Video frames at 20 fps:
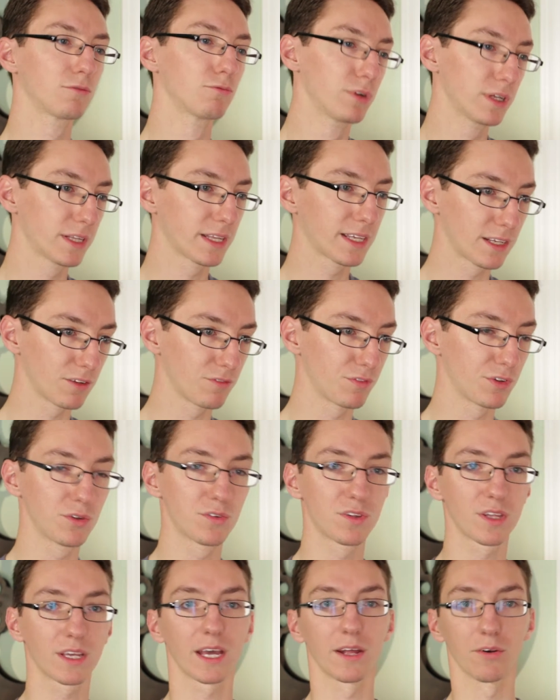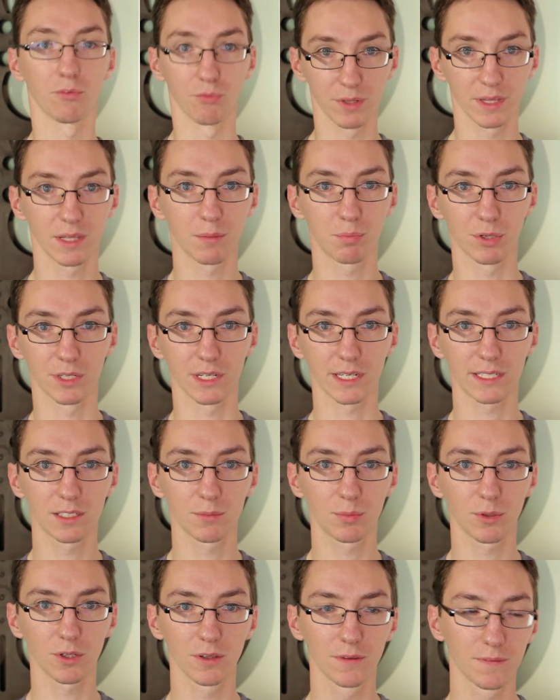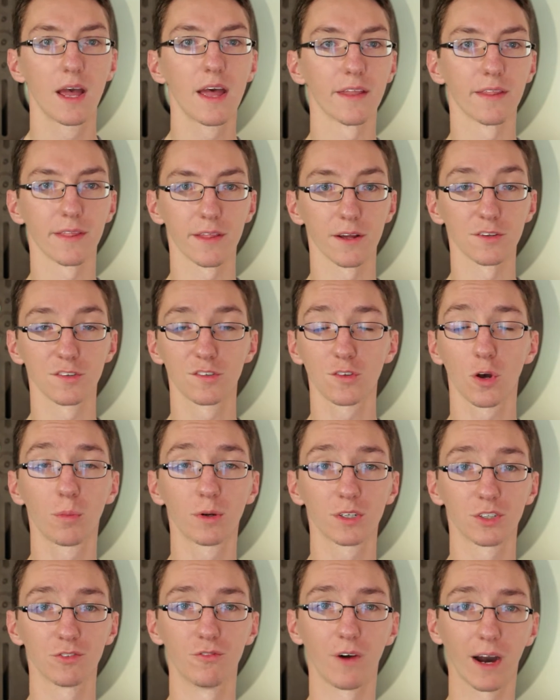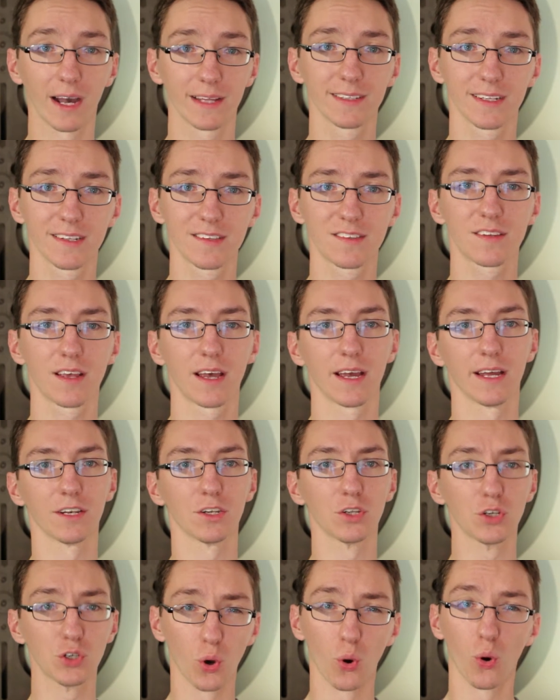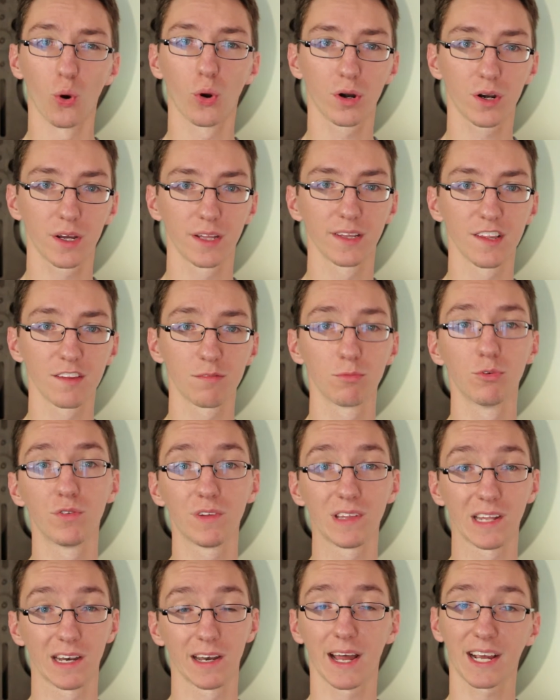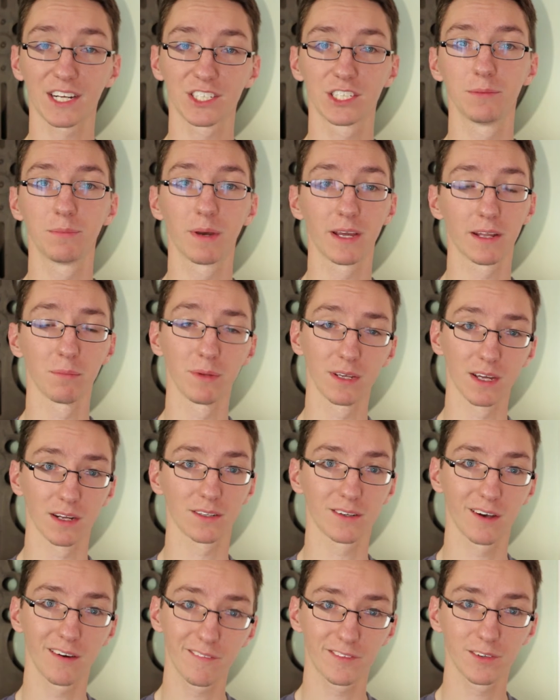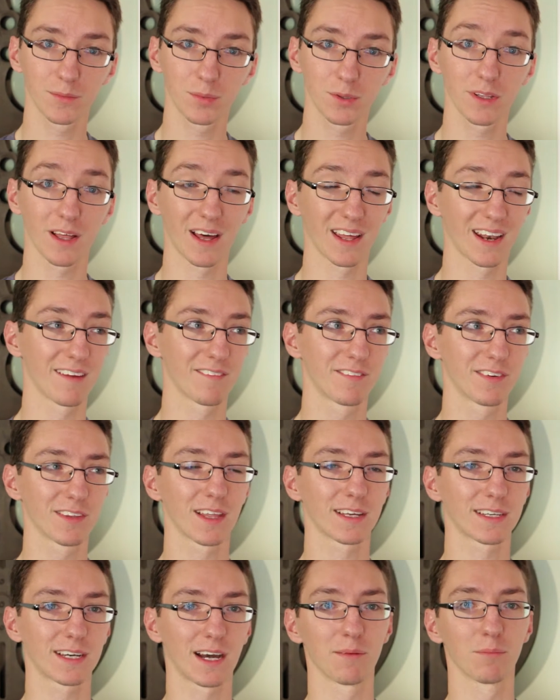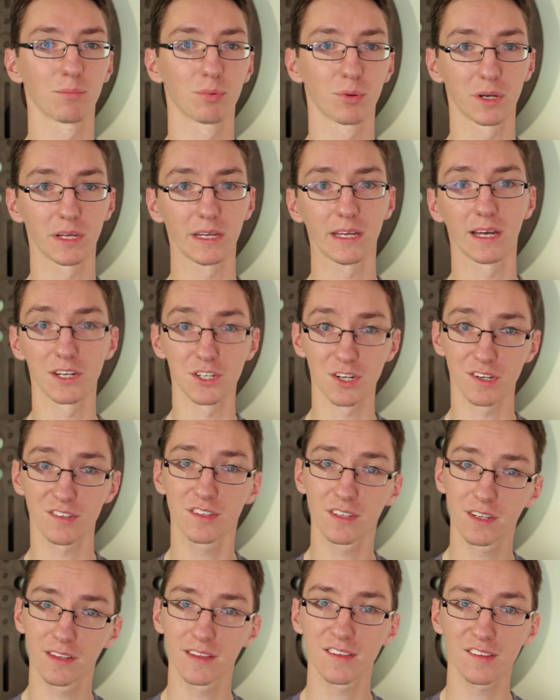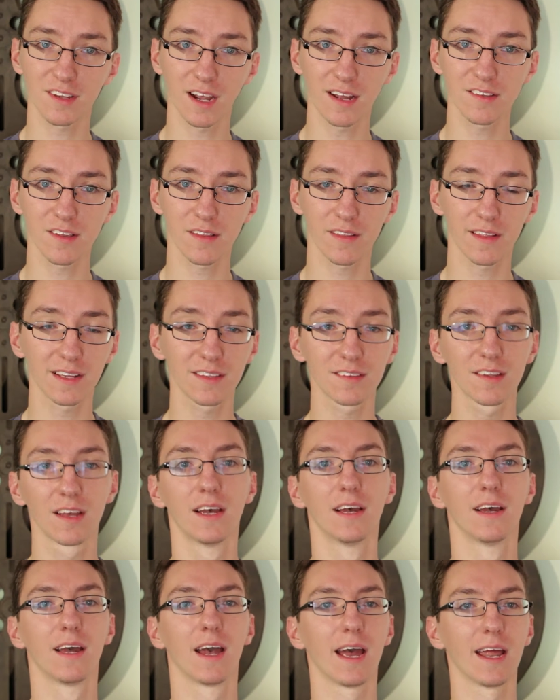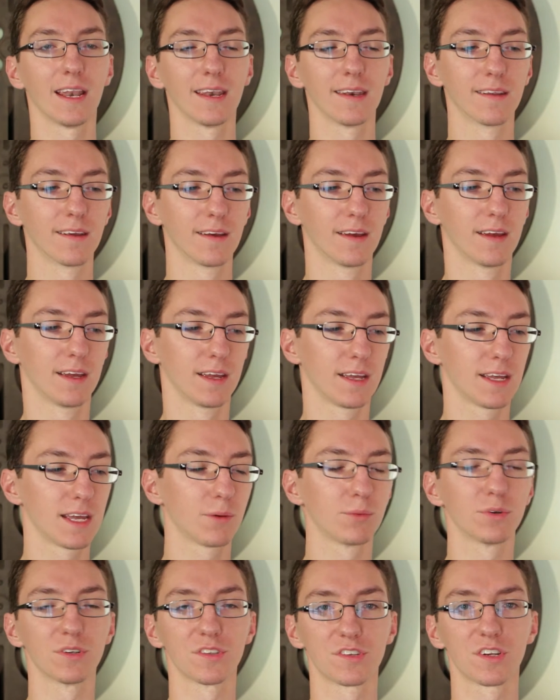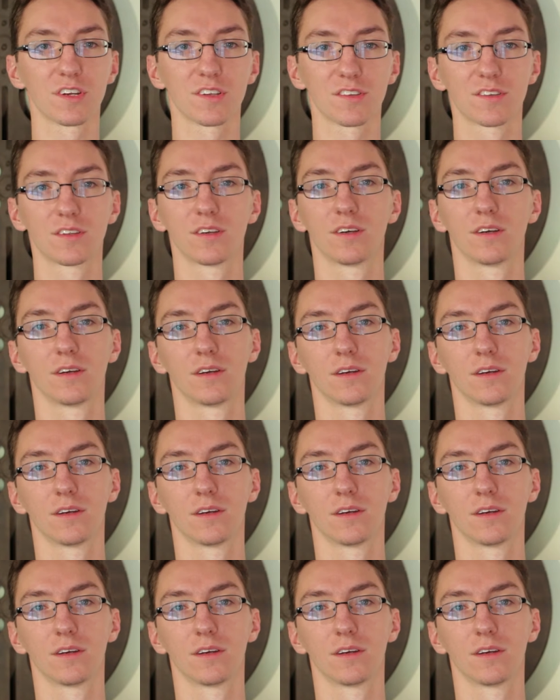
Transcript: really confusing and really predictable, and there's so much violence and gore in this movie that it actually made me uncomfortable, and I feel like I'm pretty adjusted to these kinds of things, and it was just